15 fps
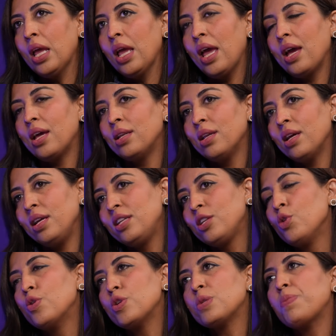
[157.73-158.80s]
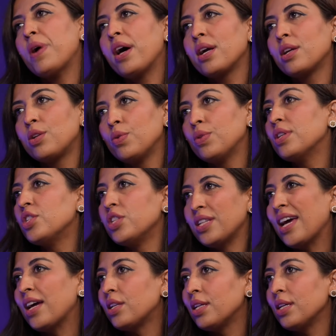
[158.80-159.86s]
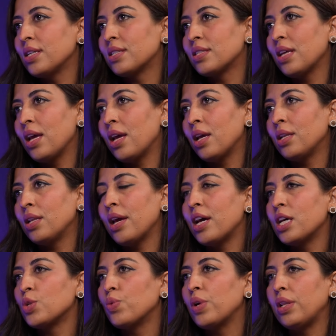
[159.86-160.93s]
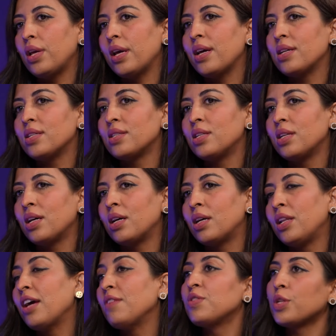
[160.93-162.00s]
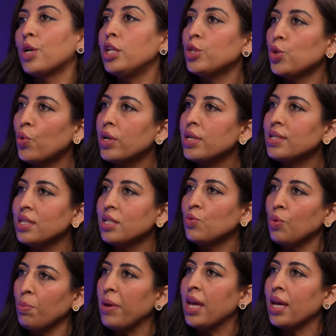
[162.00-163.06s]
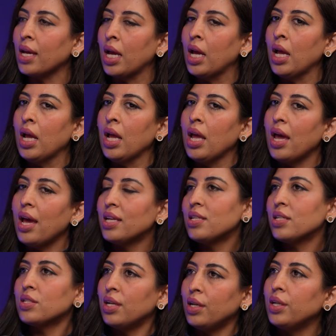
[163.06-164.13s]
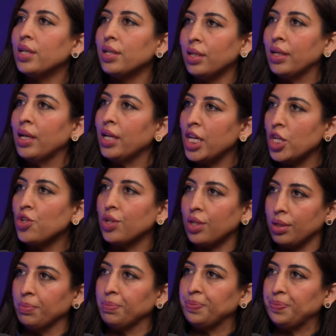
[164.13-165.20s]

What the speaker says: And it goes back to the genetics and as well as the lifestyle choices we make as a certain nation.